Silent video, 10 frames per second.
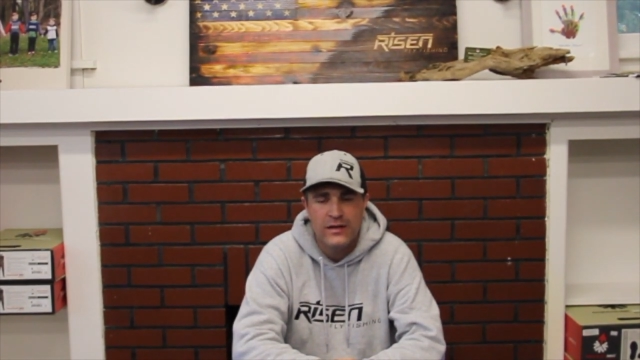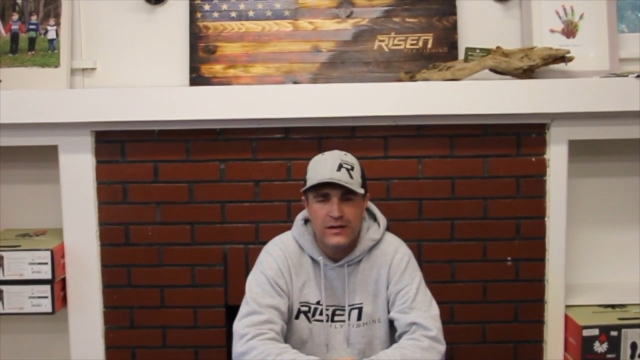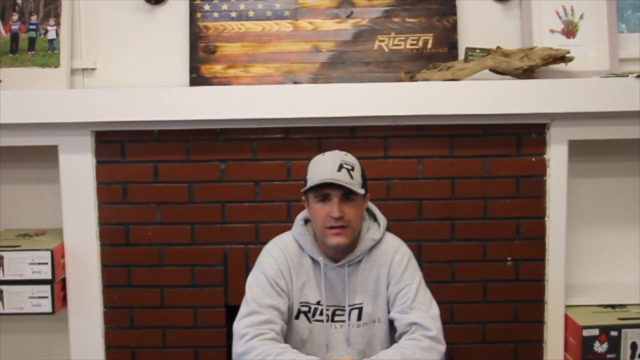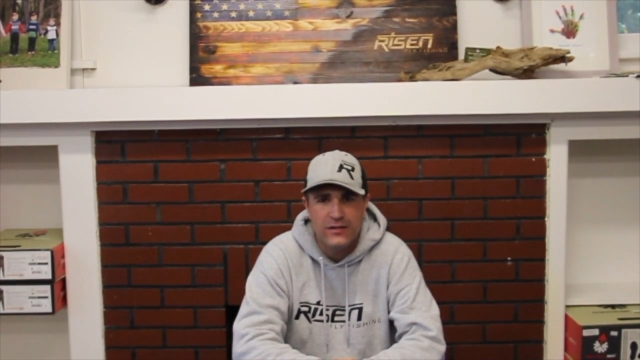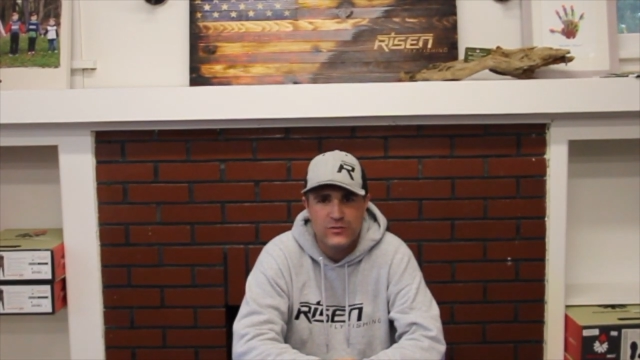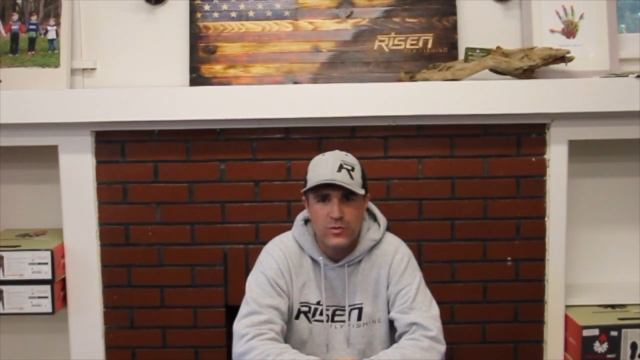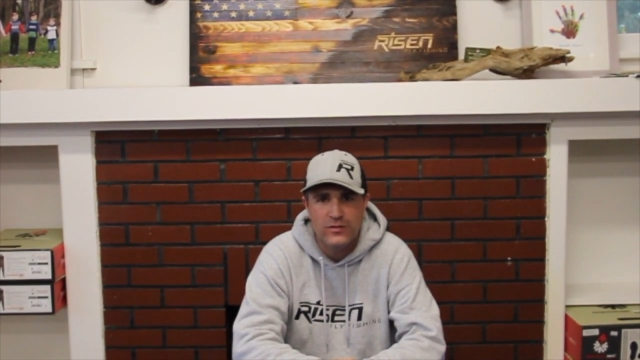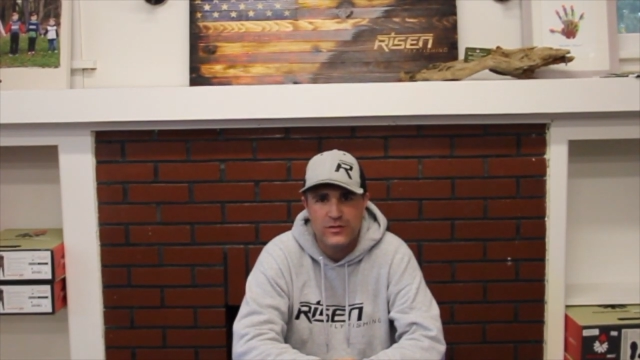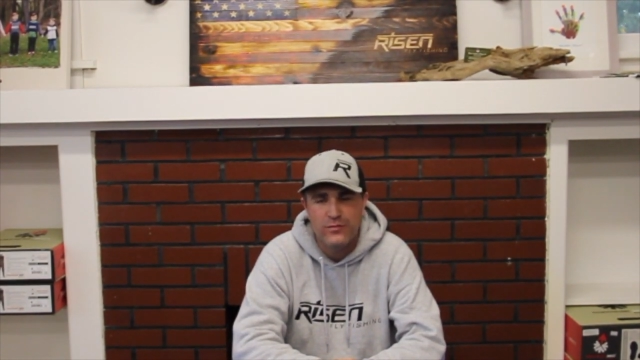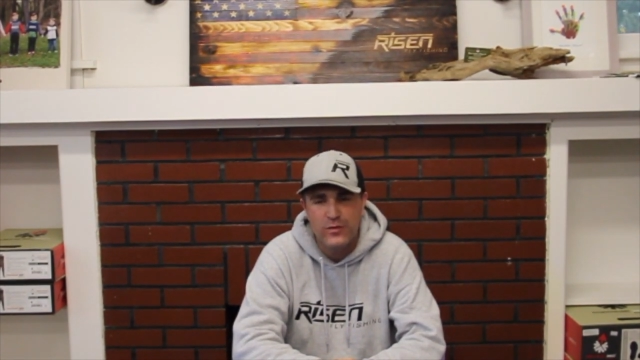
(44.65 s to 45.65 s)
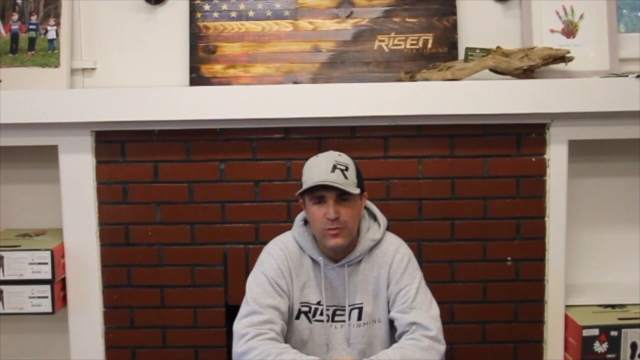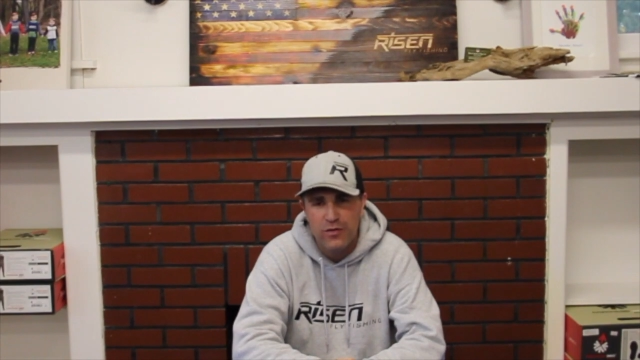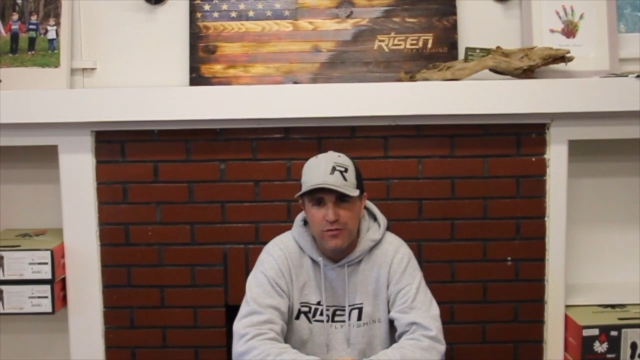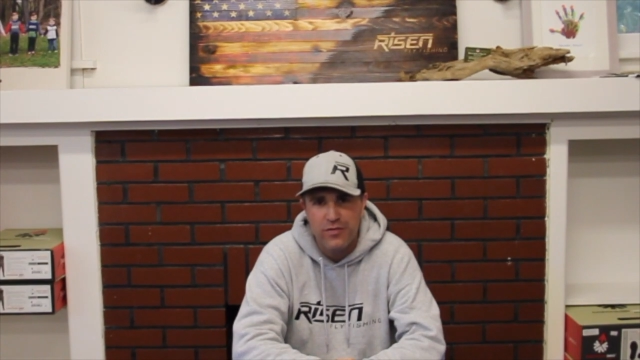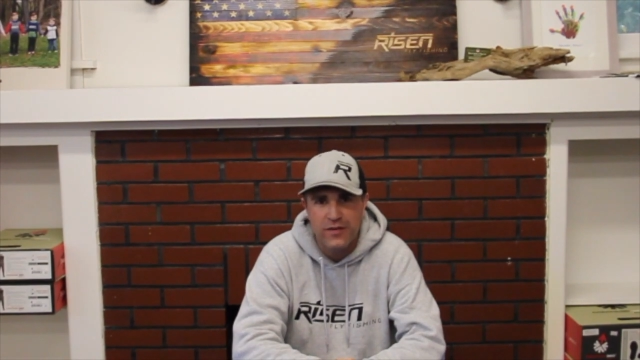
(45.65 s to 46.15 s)
as well as a few
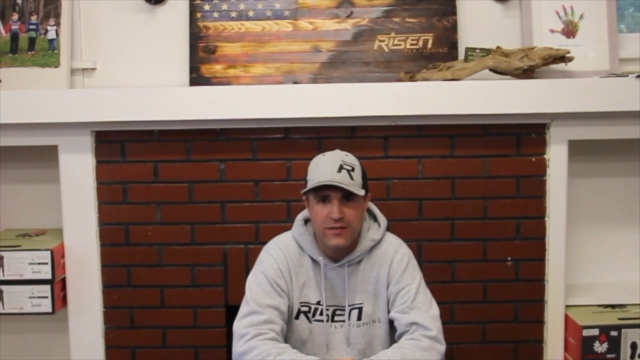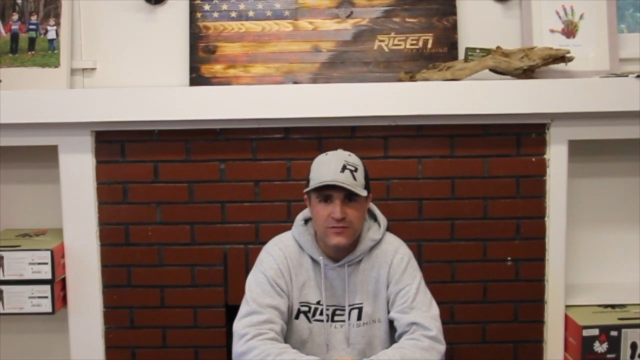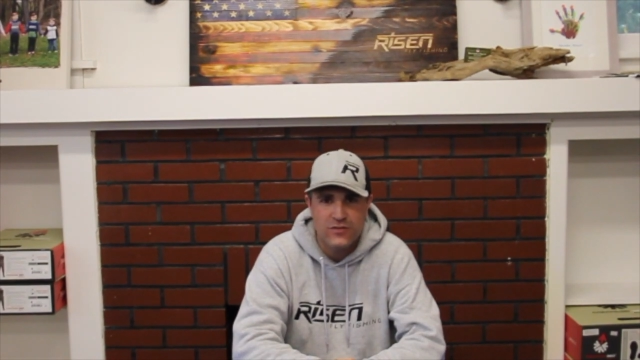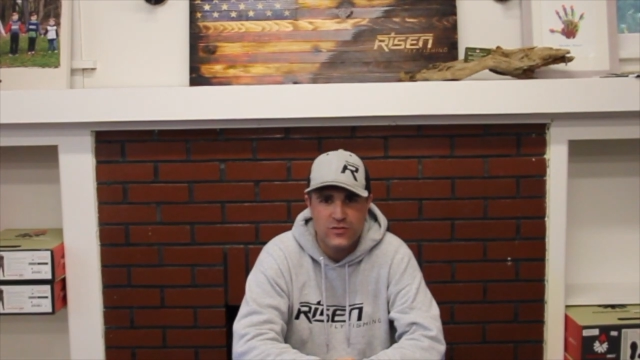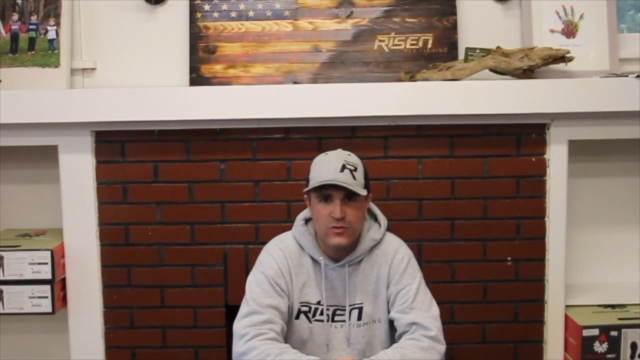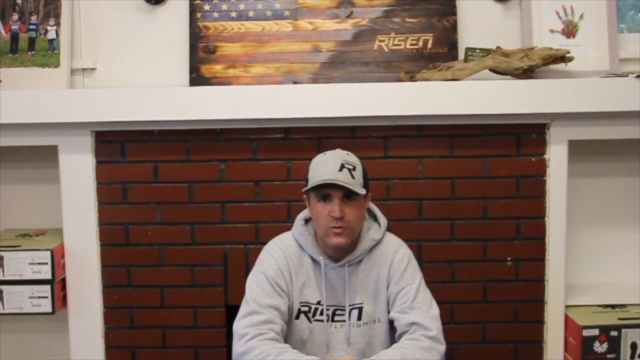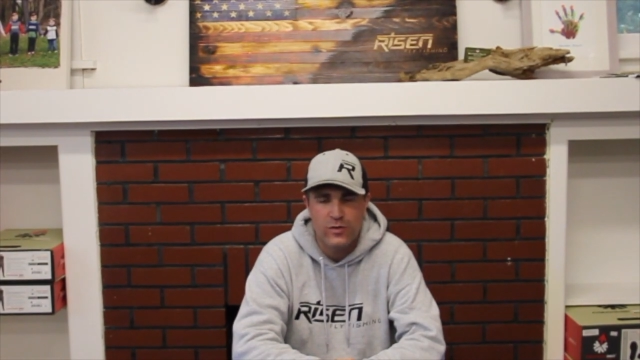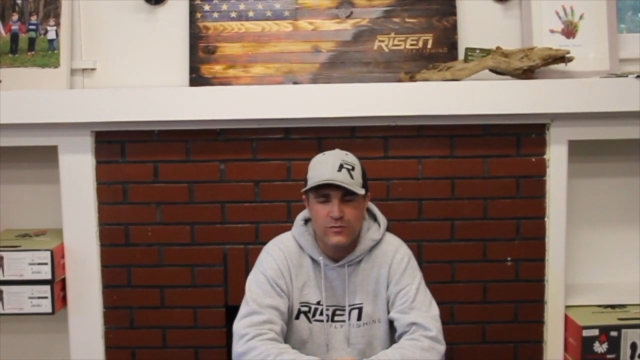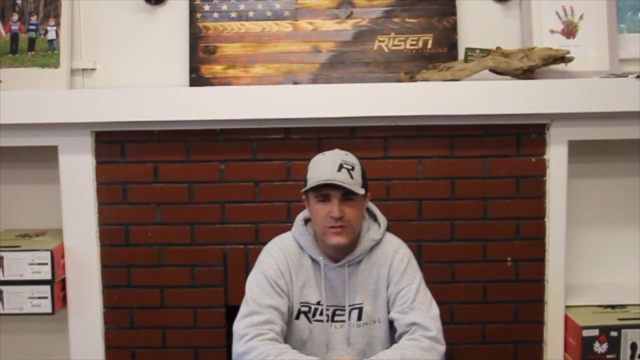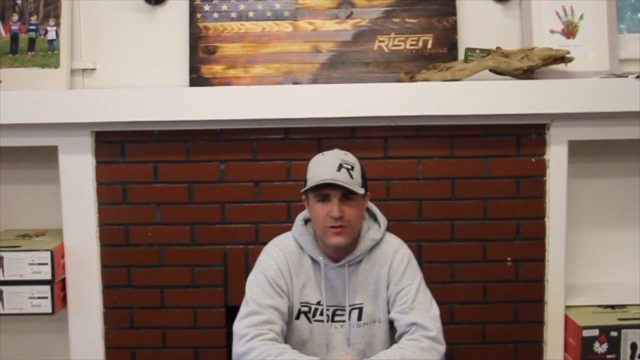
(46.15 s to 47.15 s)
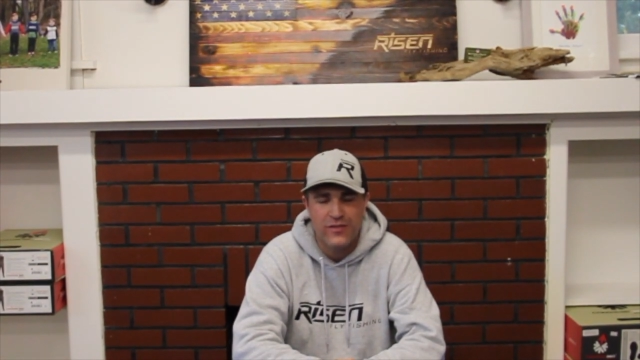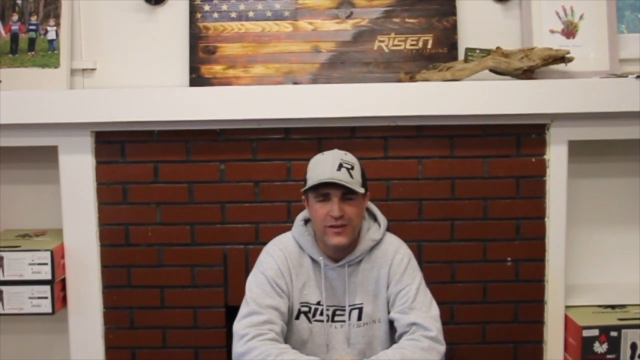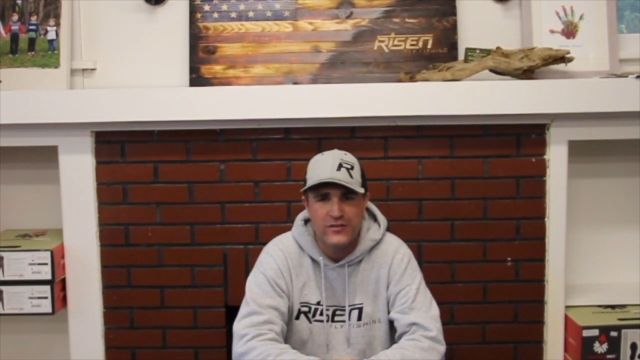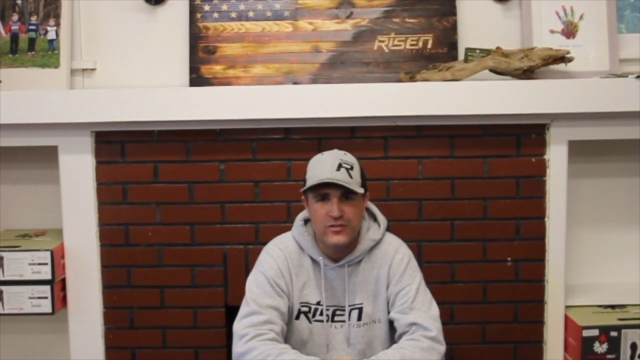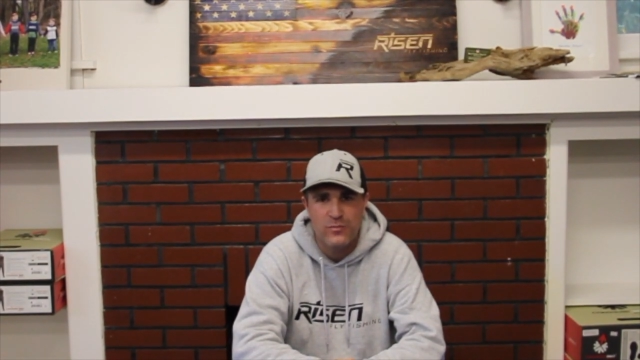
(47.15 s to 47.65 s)
other things and tutorials here and
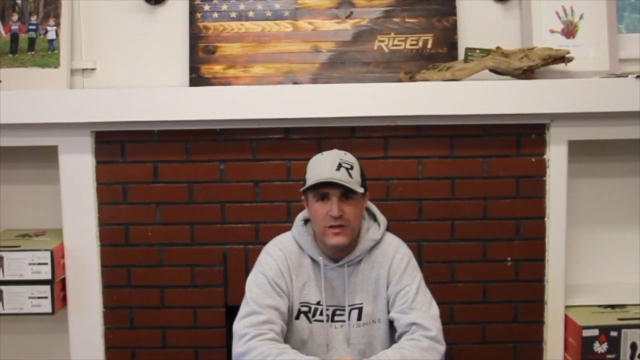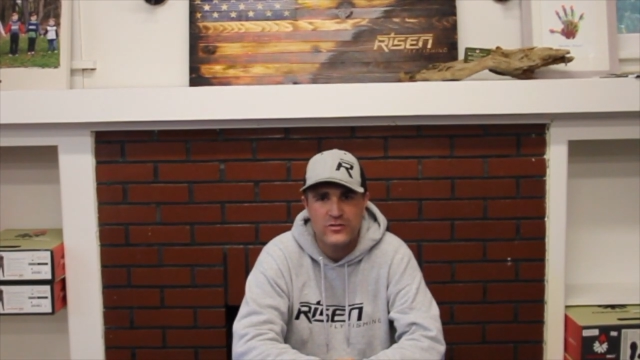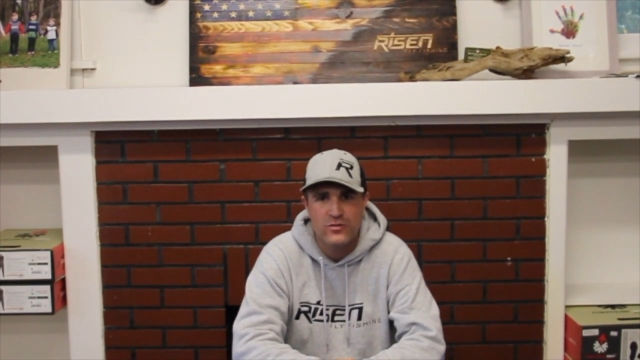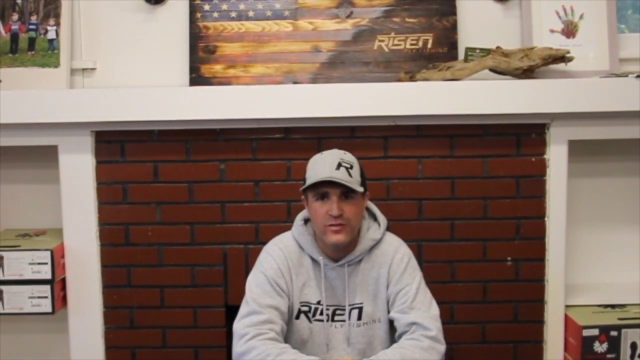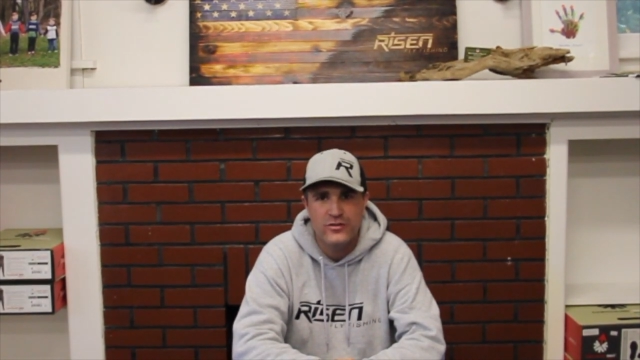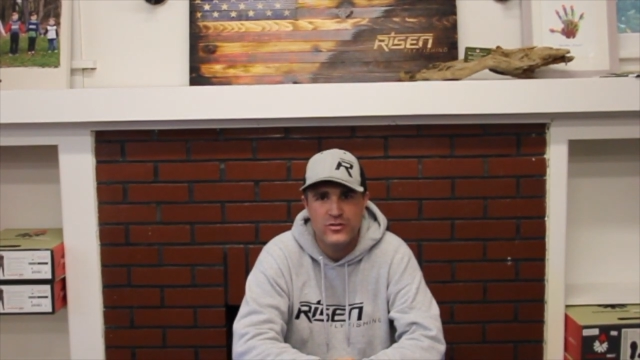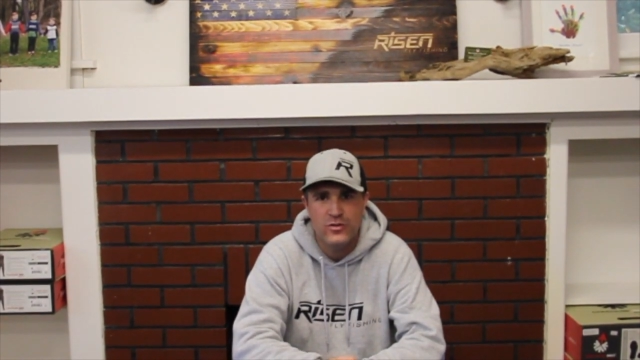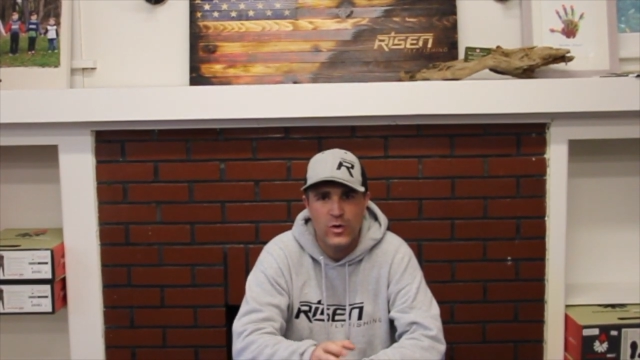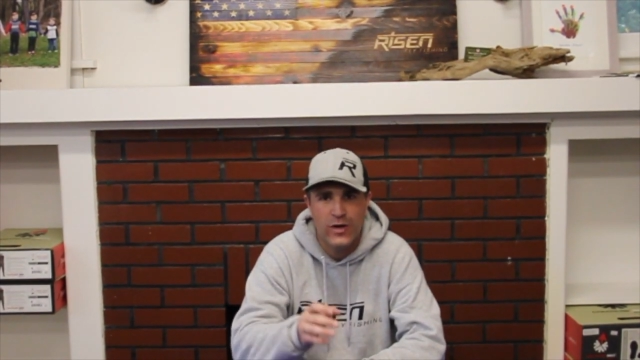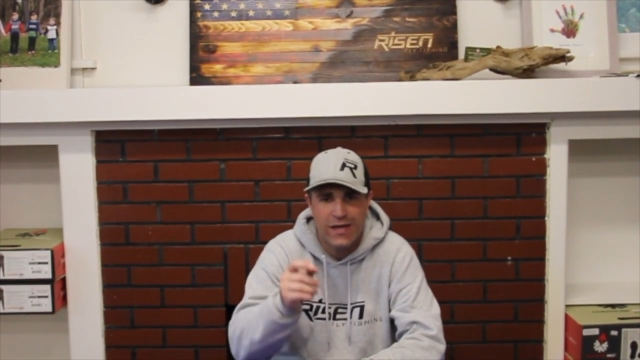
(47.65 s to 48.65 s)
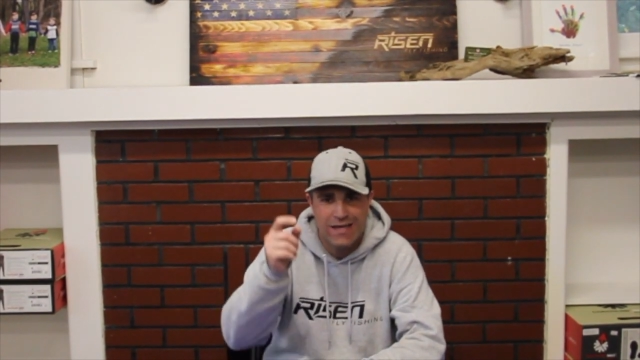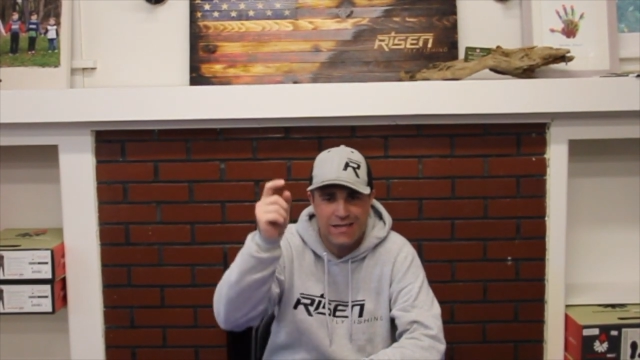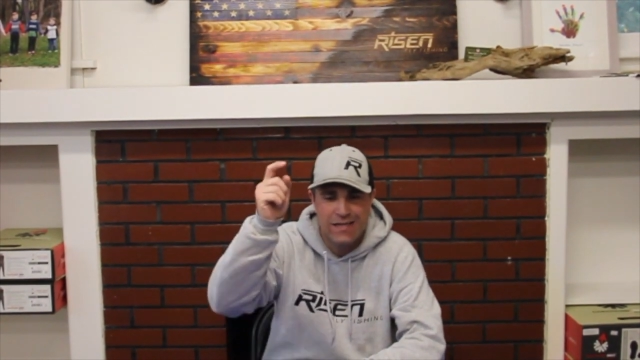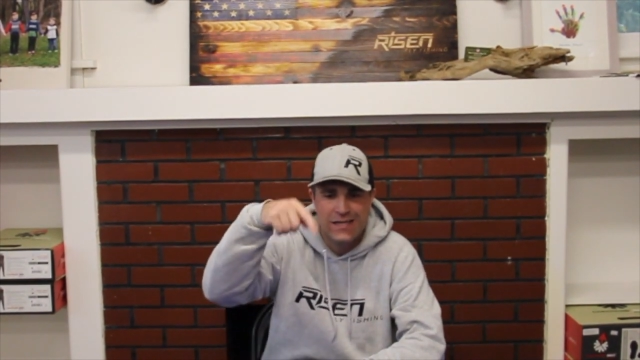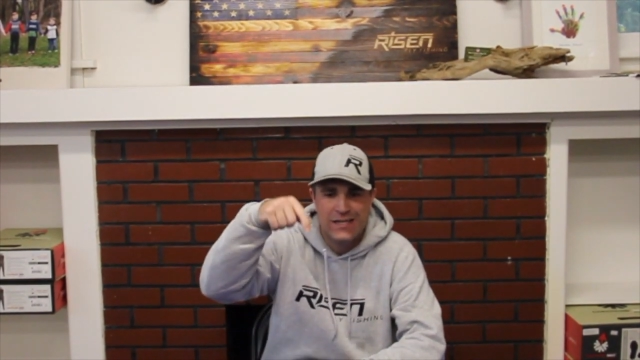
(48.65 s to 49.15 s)
there. So make sure that you go ahead,